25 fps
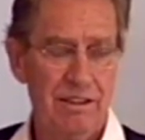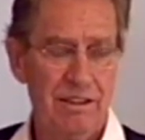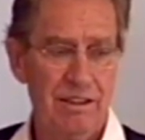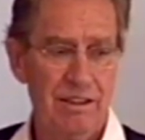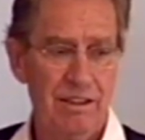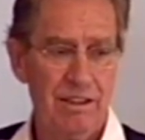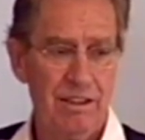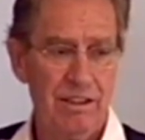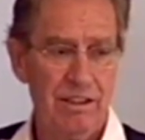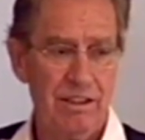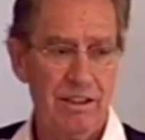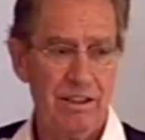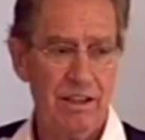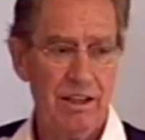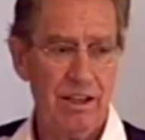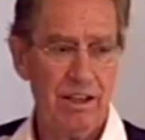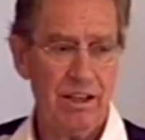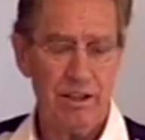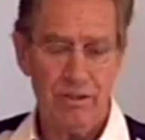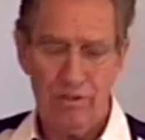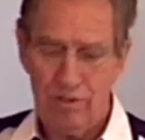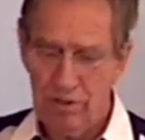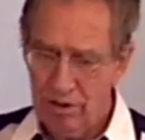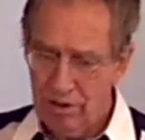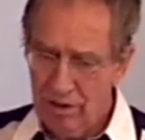And if
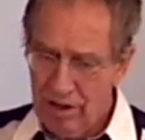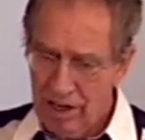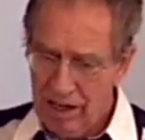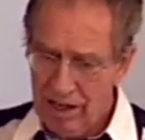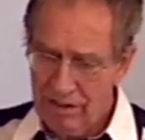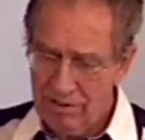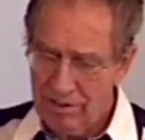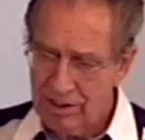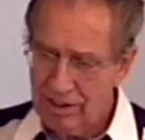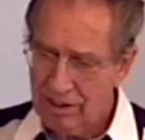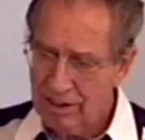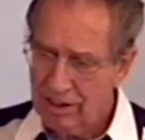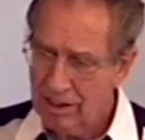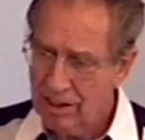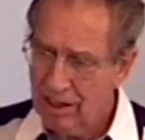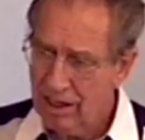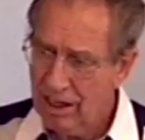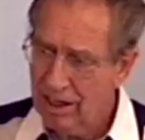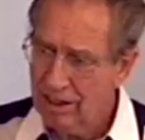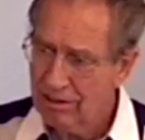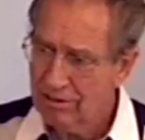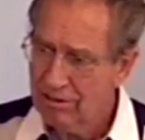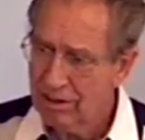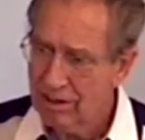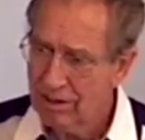you haven't
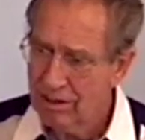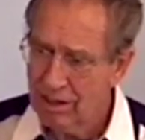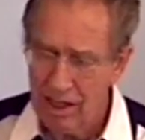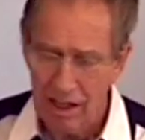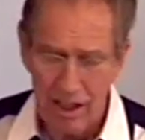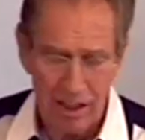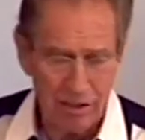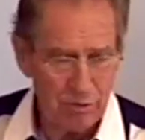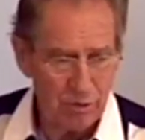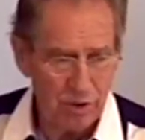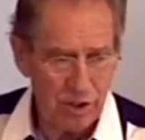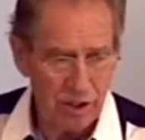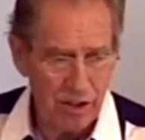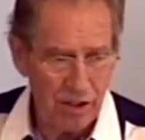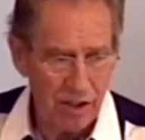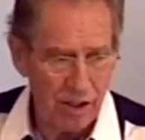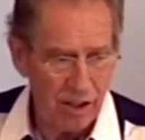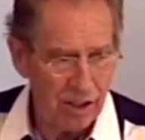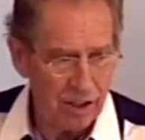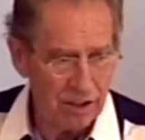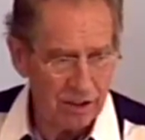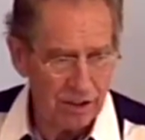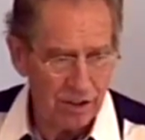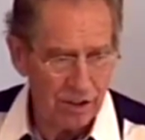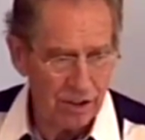got that withal
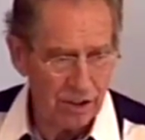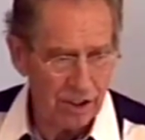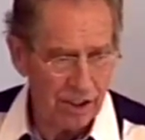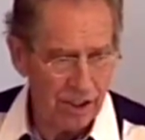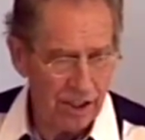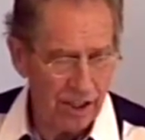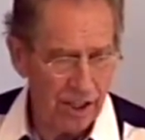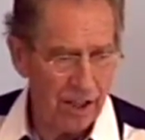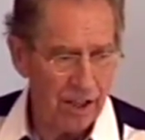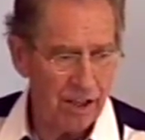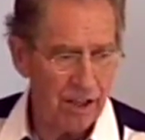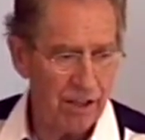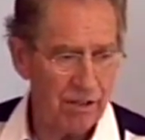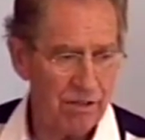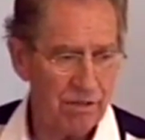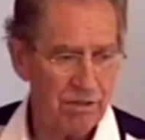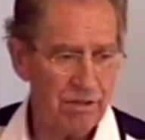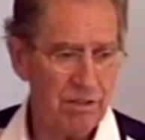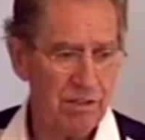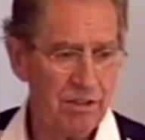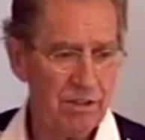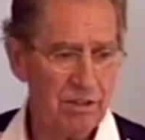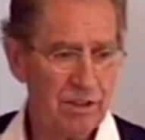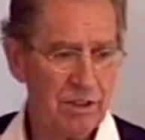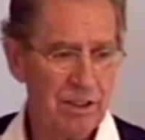to give,
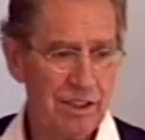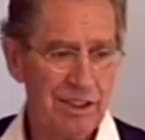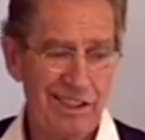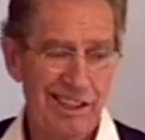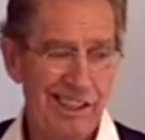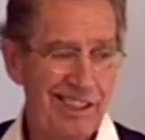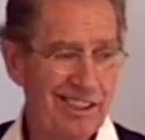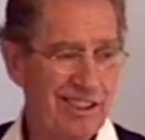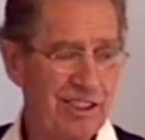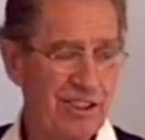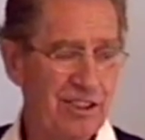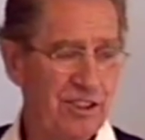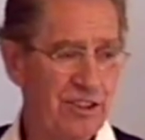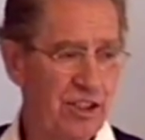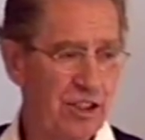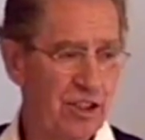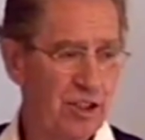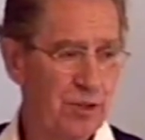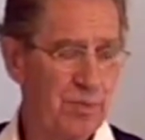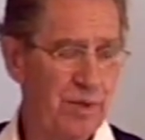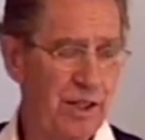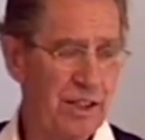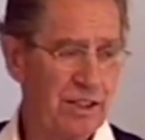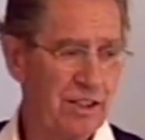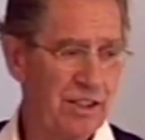God doesn't
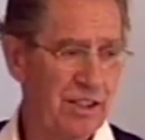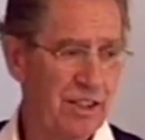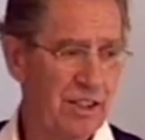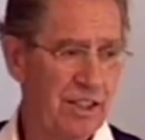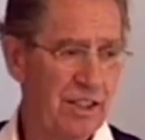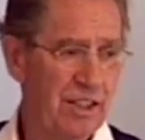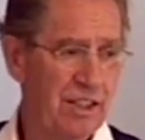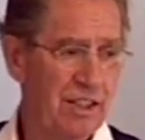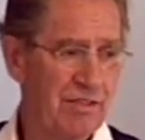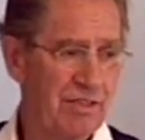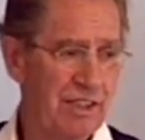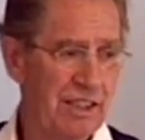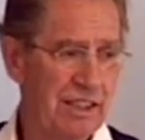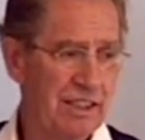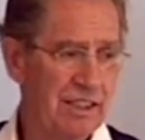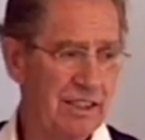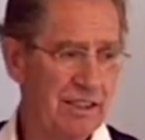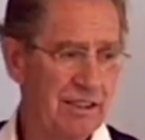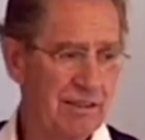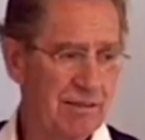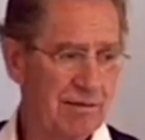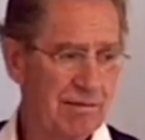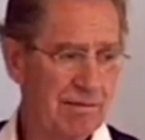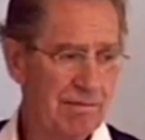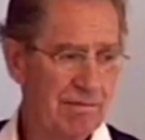expect you to give it.
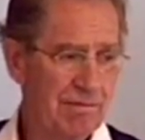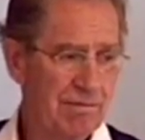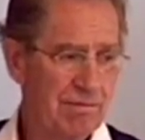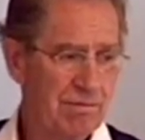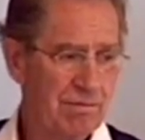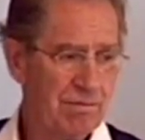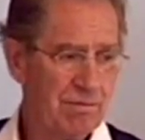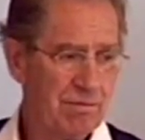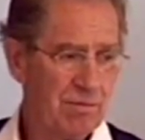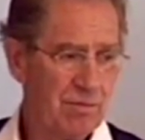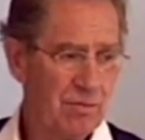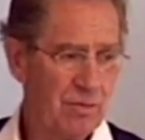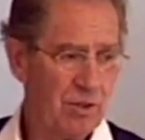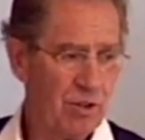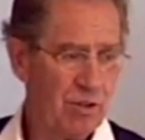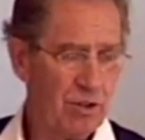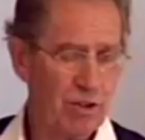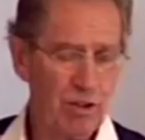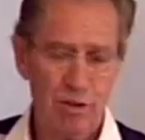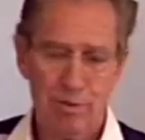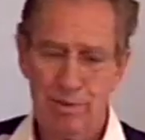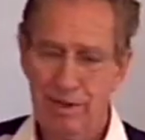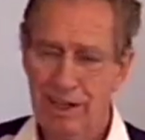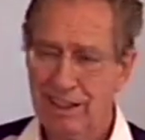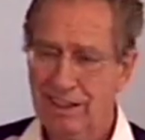Don't go
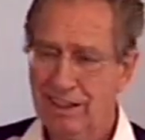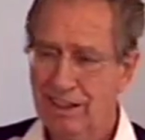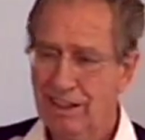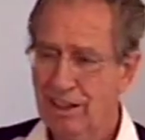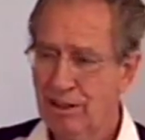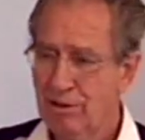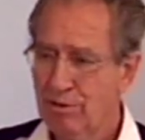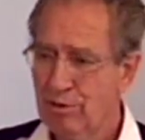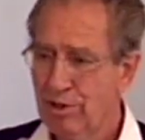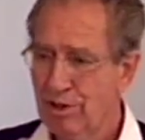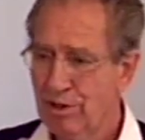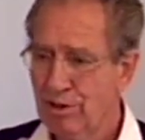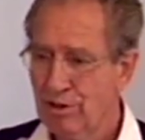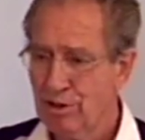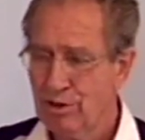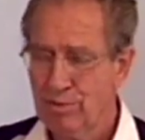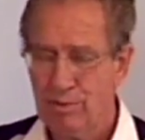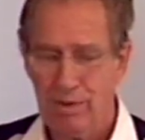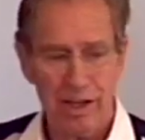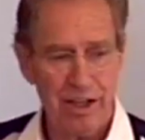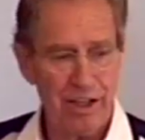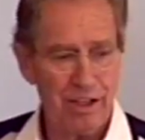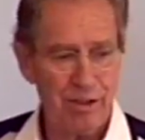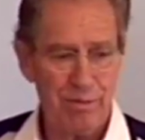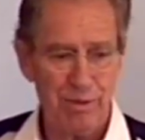back to that widow's mite
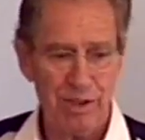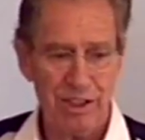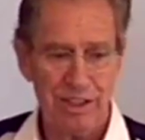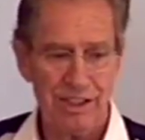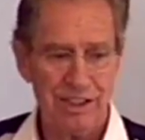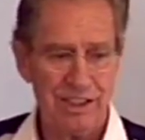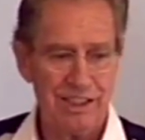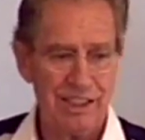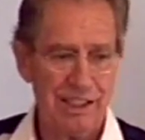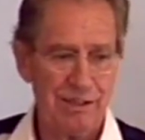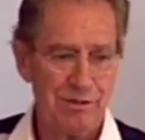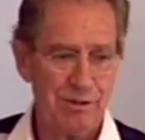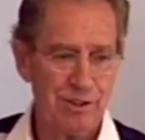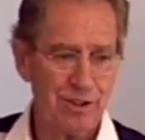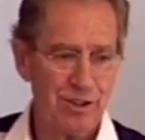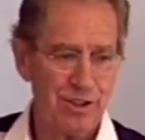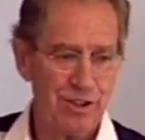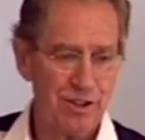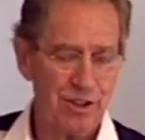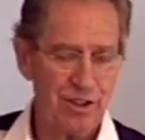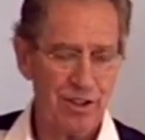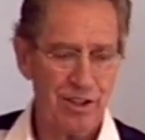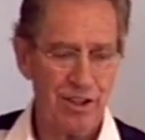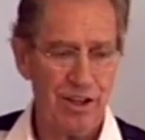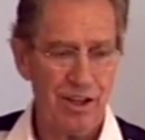because that was under
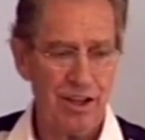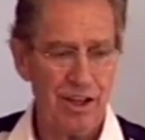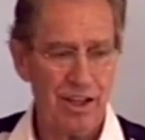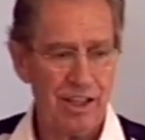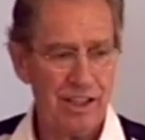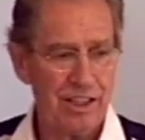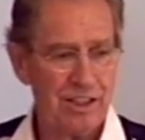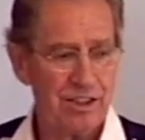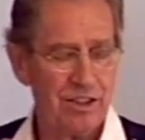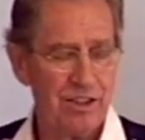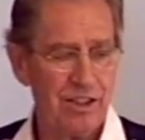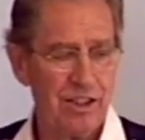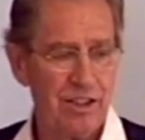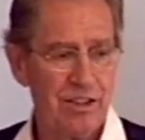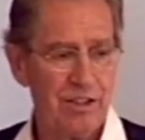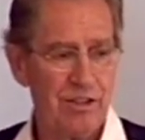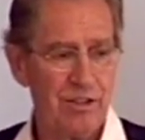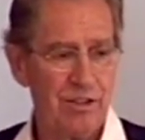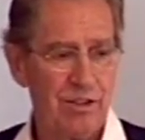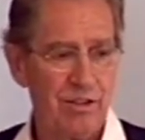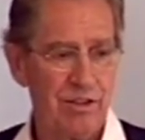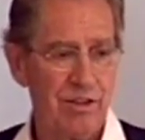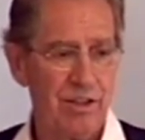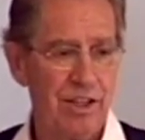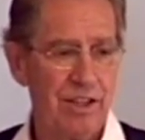law. That's not under
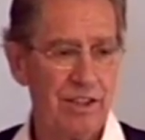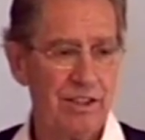grace.